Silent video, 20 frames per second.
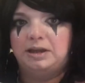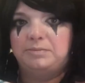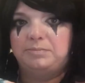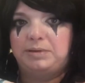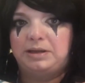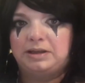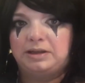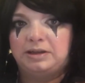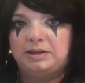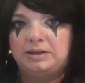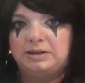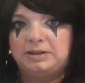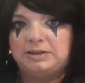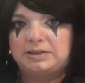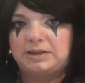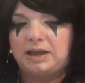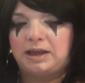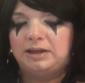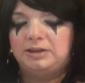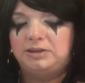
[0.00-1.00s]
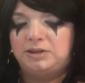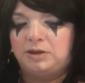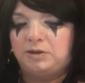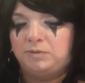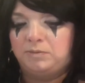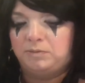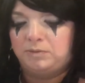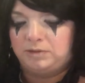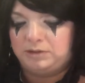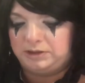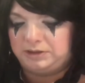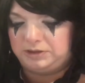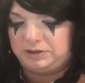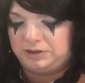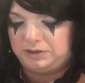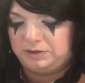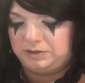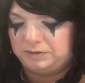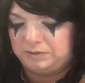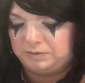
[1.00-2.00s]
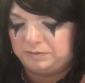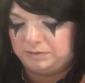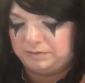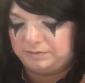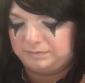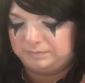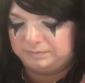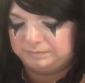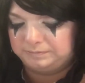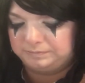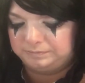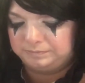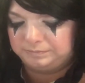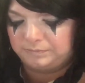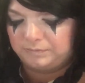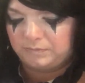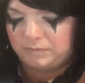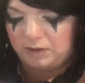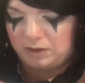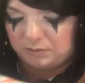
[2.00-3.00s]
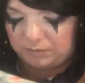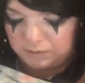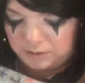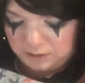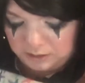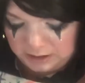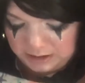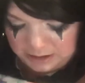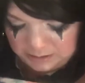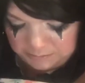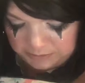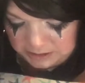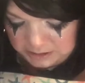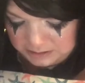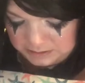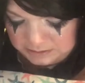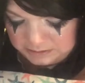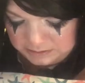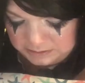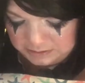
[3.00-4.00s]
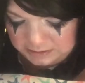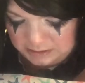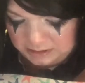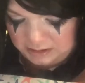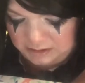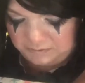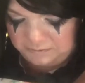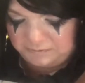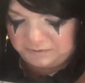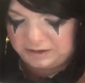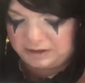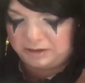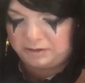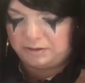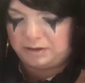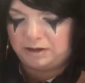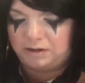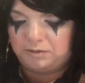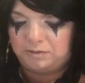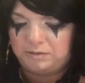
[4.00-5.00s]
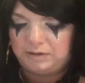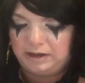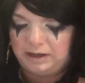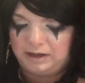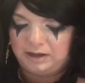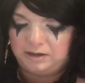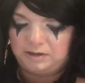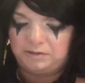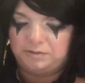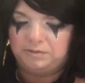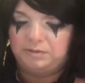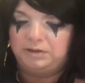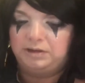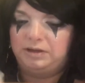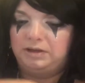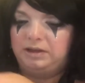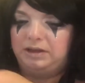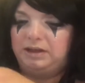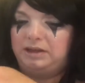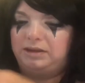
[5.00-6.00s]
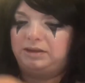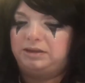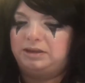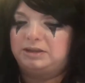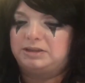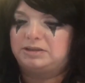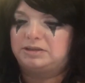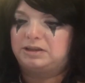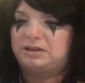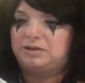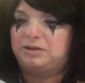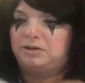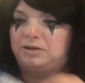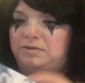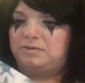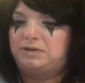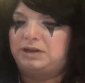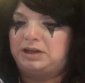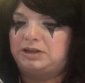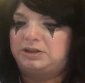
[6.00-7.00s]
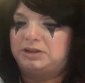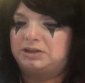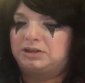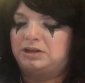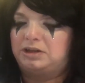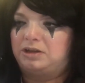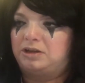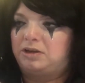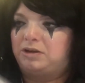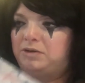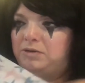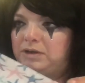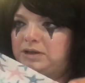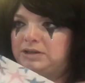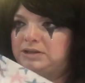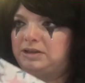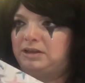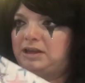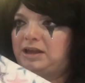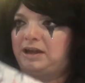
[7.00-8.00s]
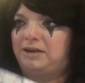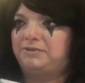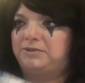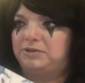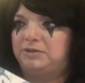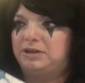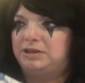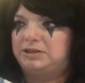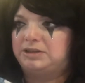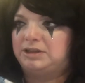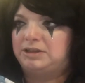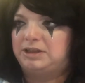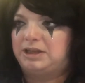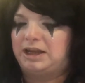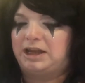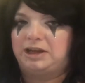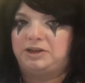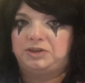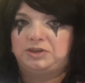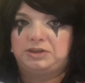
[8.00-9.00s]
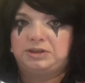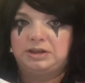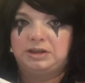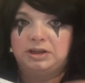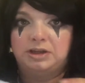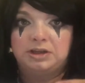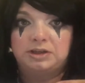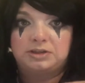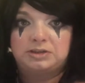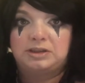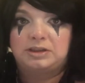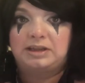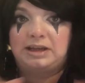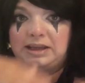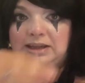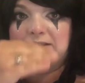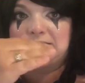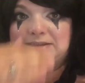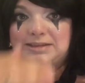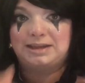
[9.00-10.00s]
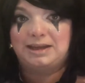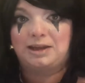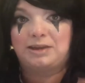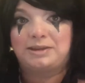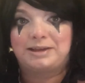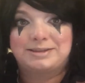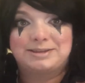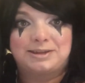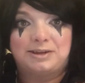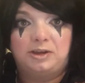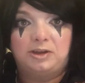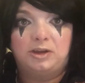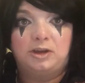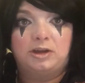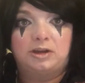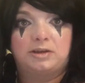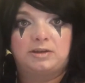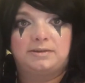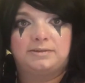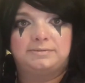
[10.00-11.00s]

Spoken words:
because I don't want to roll hem it and figure out how this curved edge is going to go until after it's attached, so that I can see how that's going to look.